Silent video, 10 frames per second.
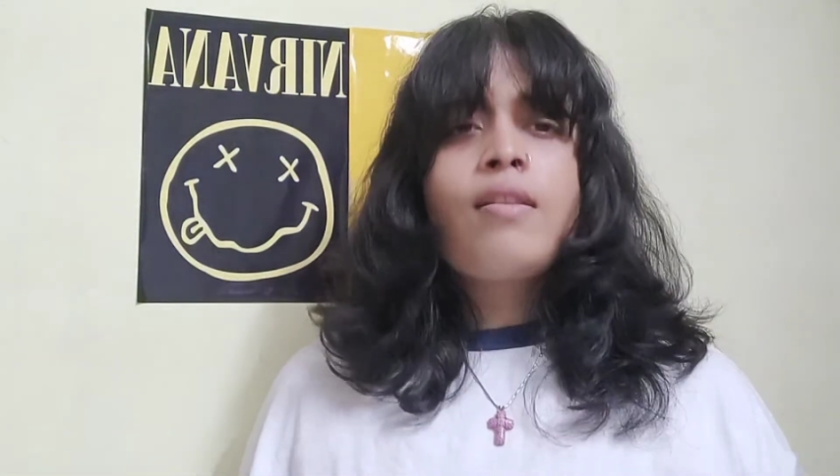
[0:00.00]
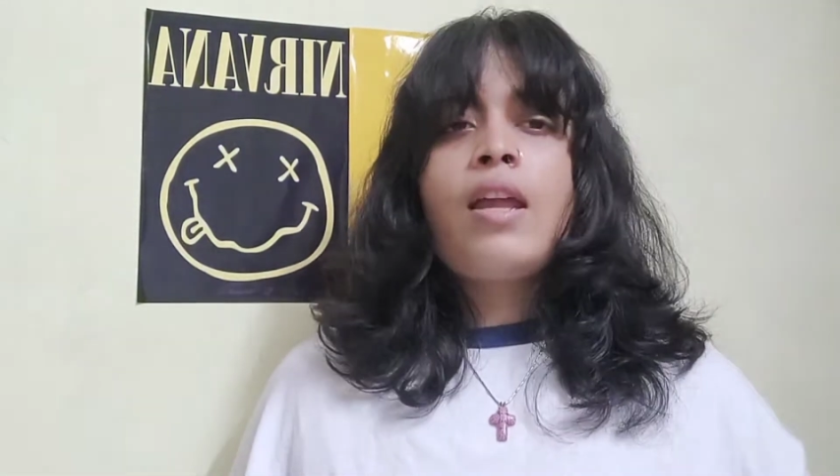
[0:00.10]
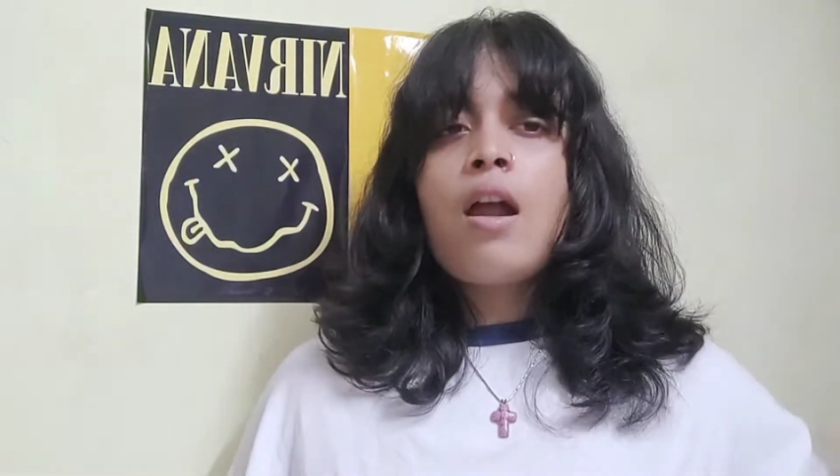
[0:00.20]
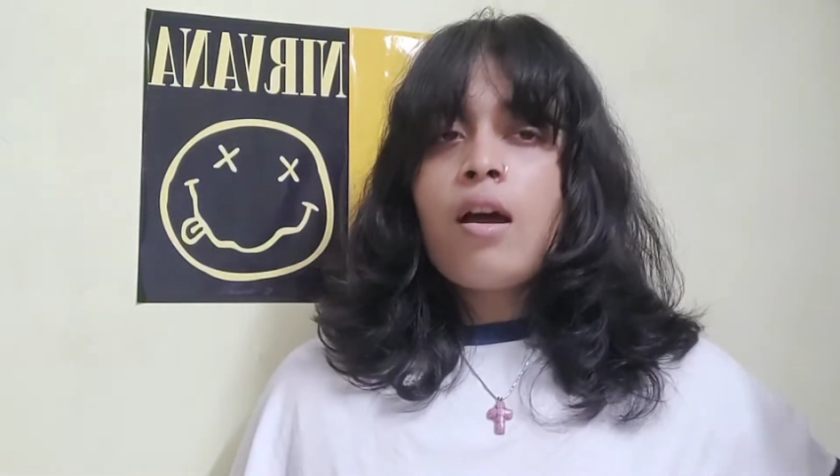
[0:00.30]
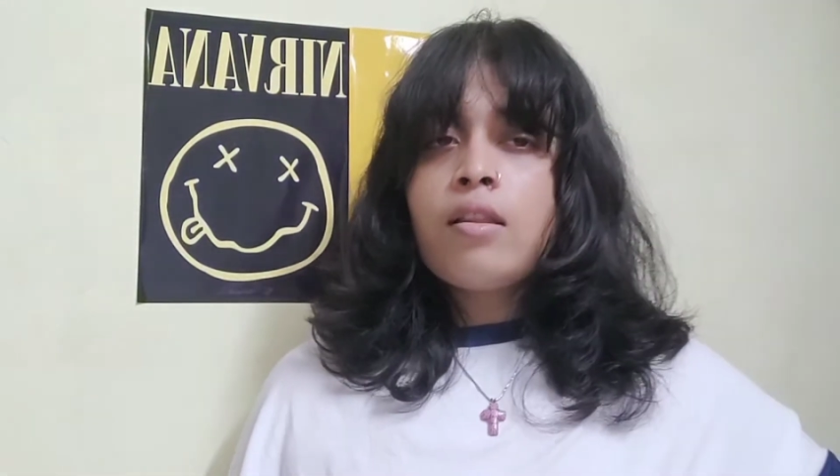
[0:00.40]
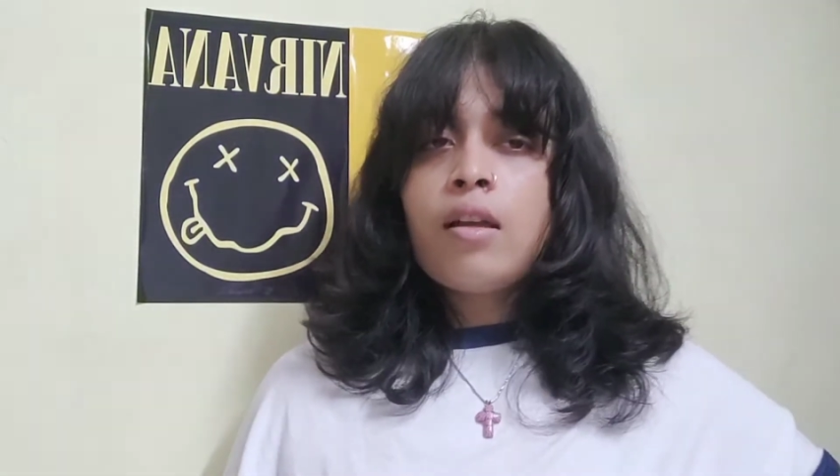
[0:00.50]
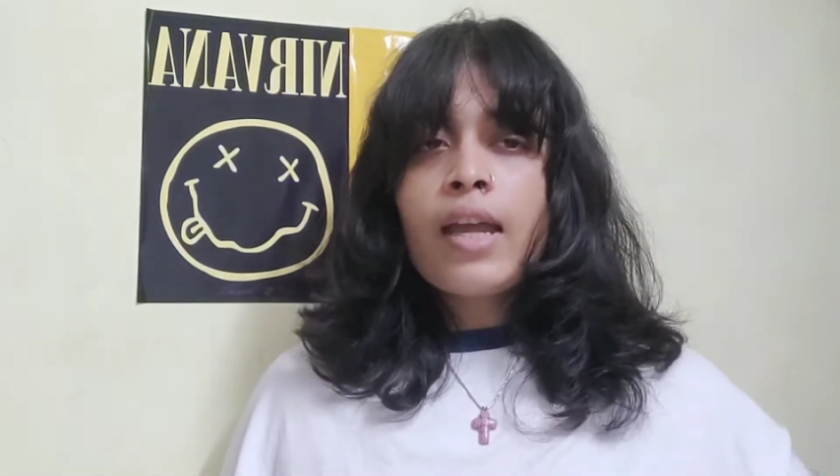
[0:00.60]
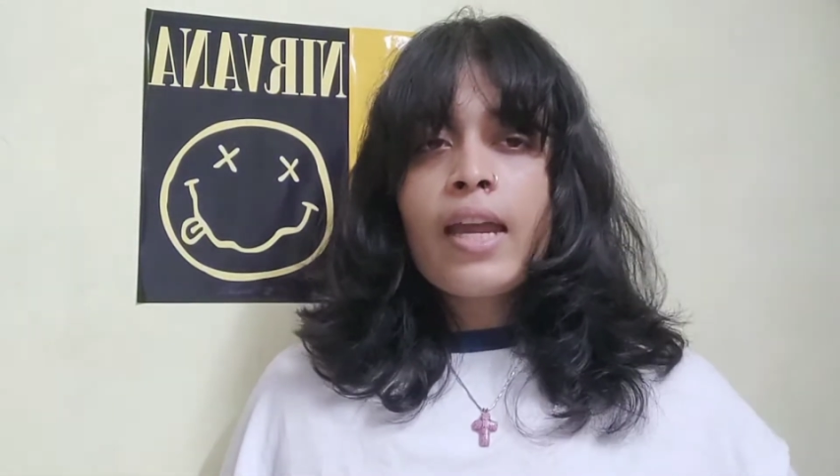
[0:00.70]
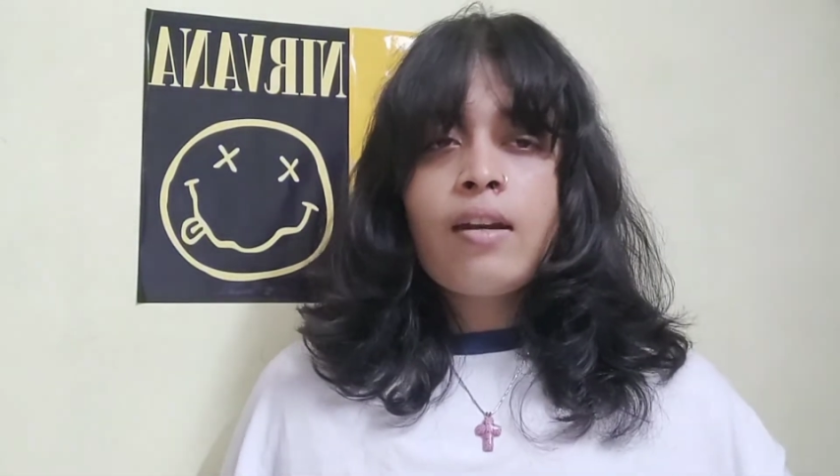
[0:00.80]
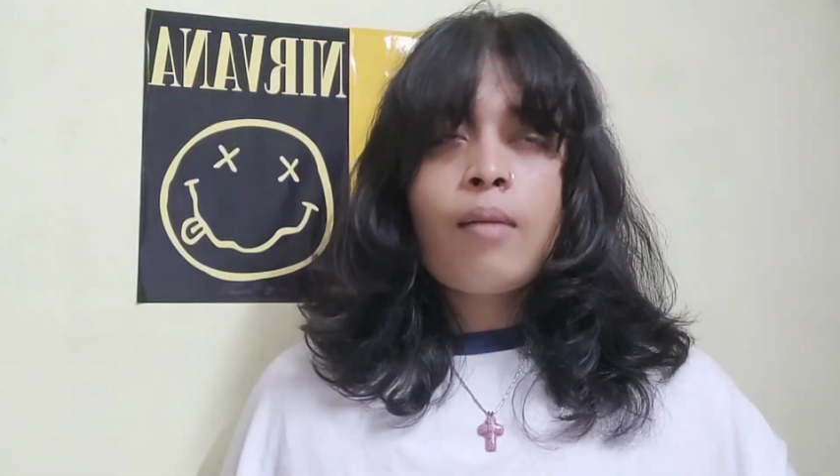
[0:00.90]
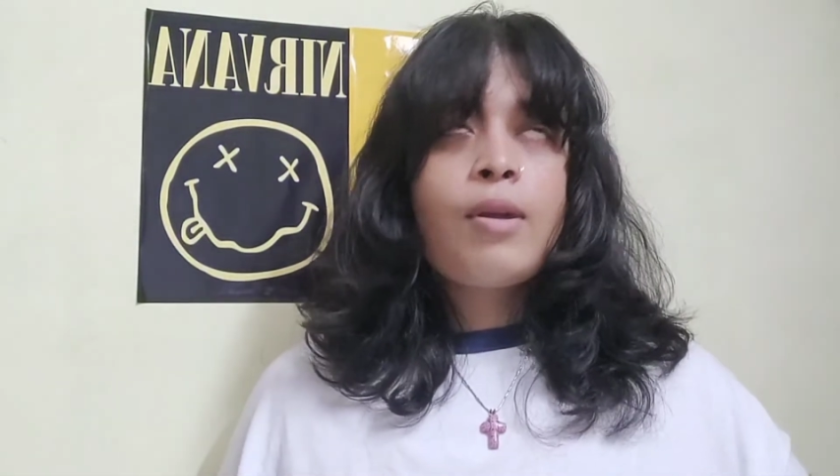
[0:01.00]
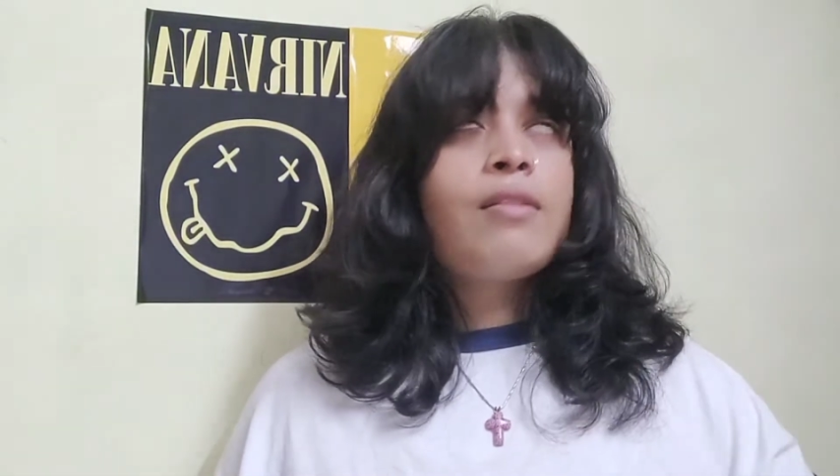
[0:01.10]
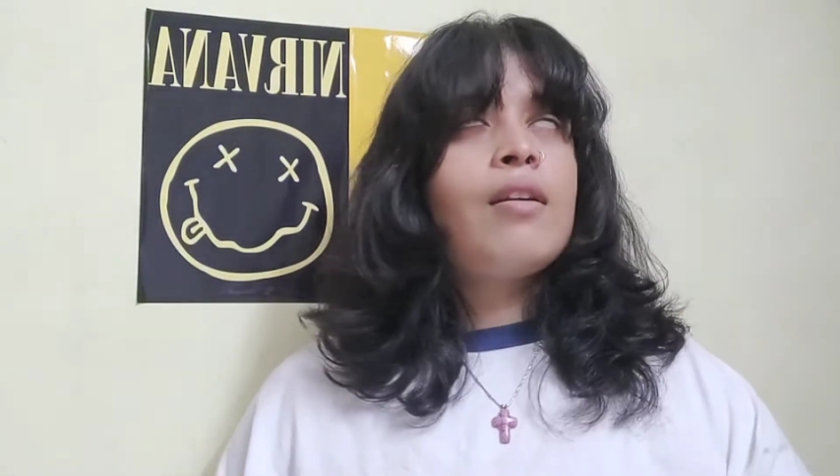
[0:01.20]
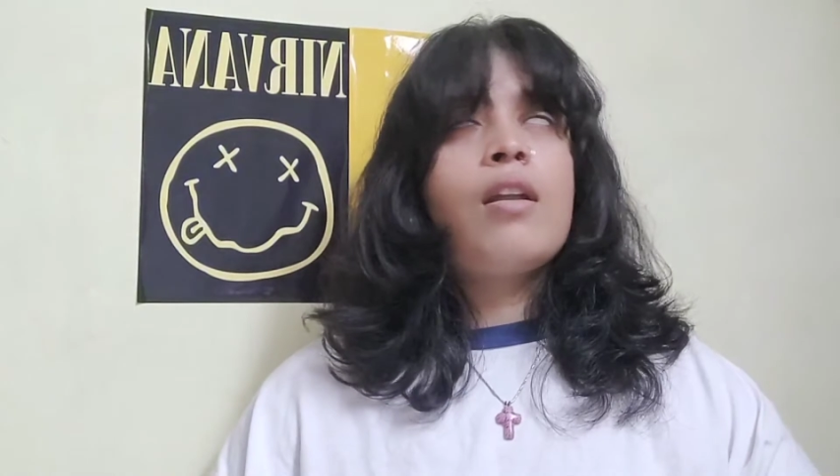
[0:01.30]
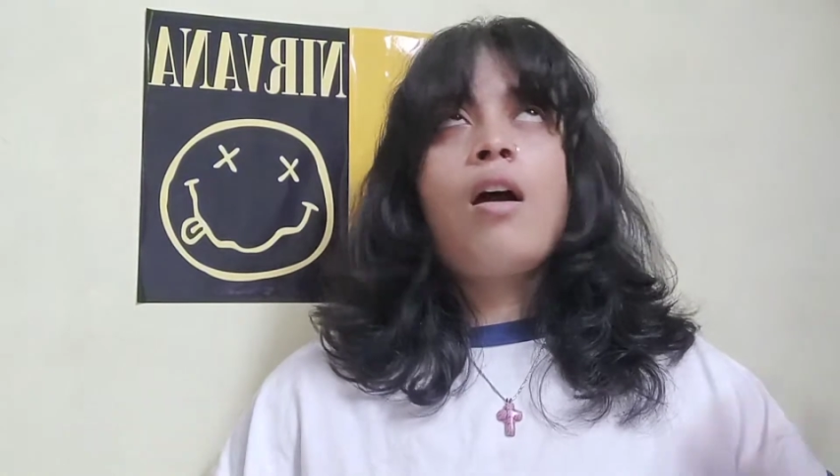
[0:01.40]
there are other
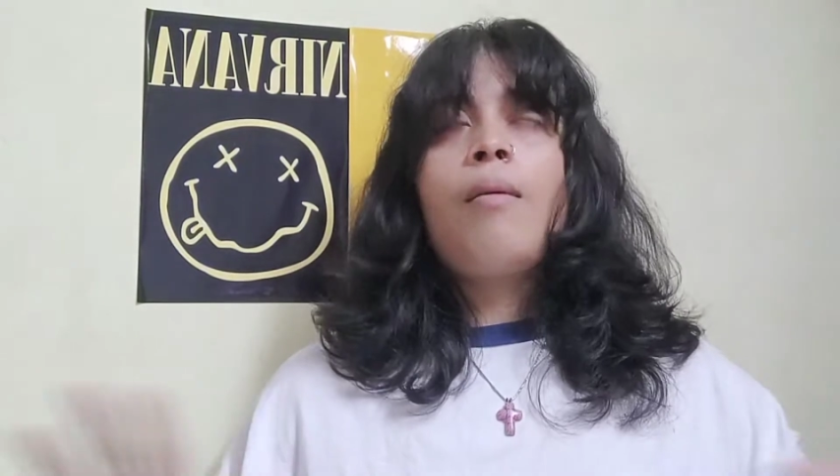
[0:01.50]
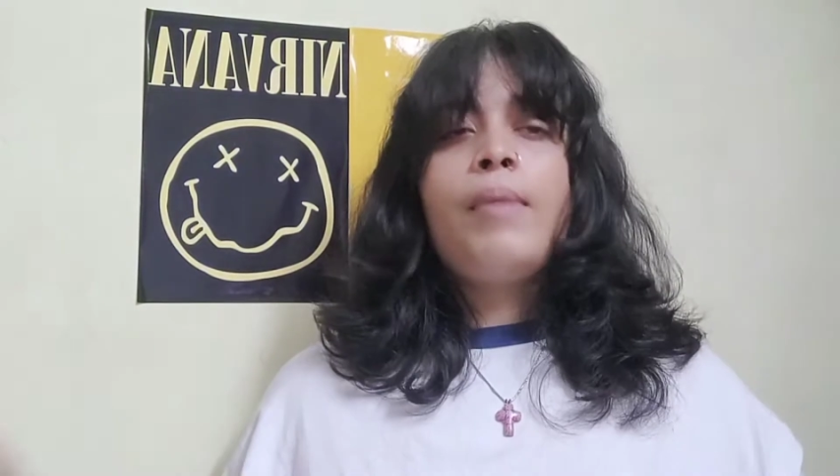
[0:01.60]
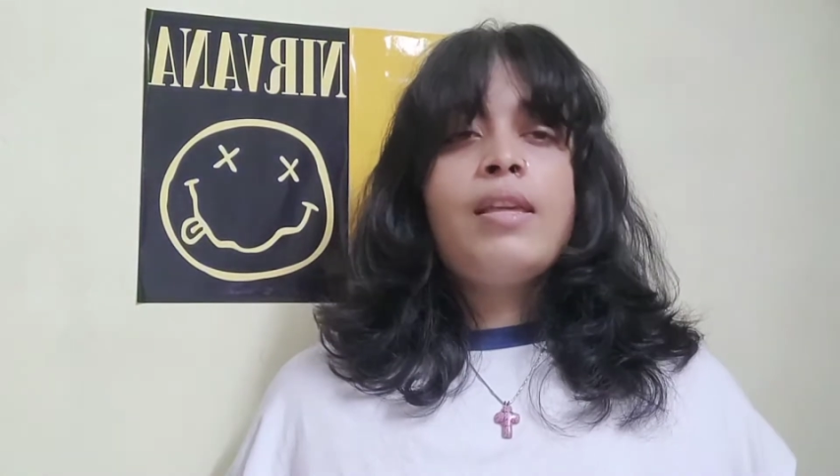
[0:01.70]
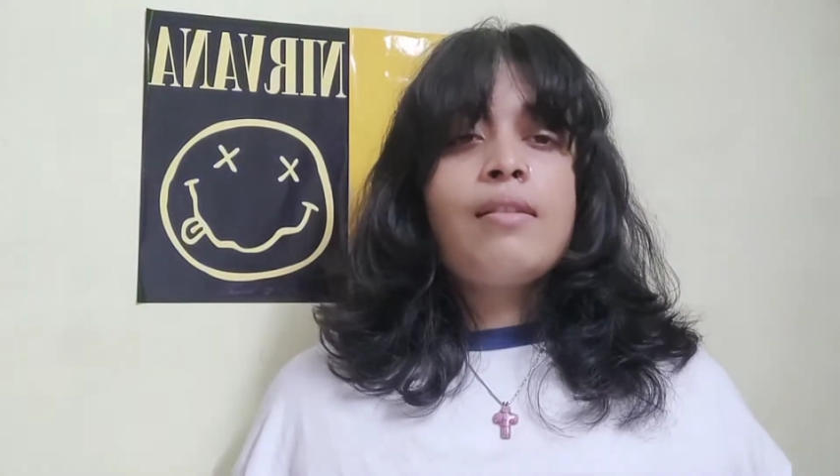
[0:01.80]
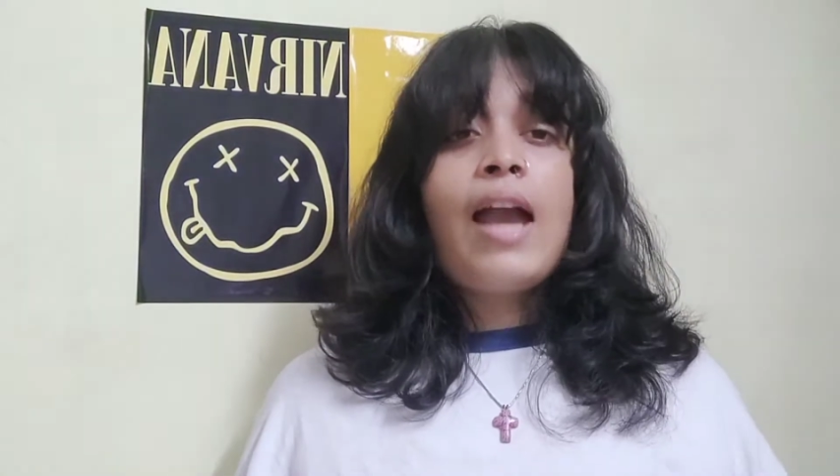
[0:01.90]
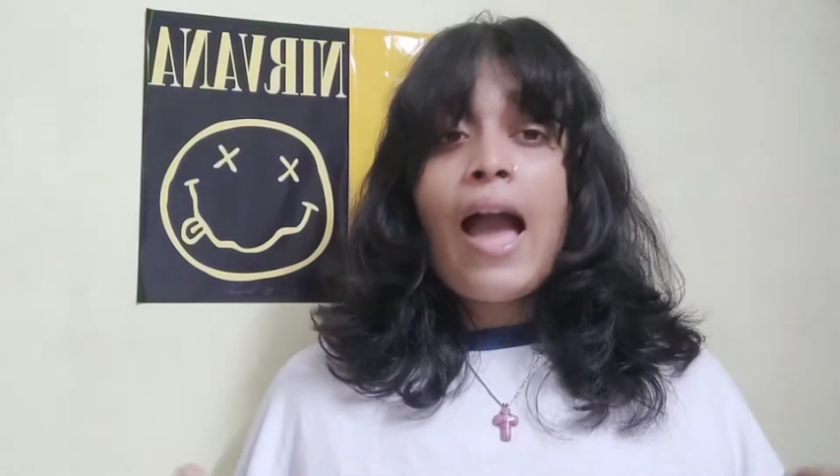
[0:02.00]
K-dramas that are amazing.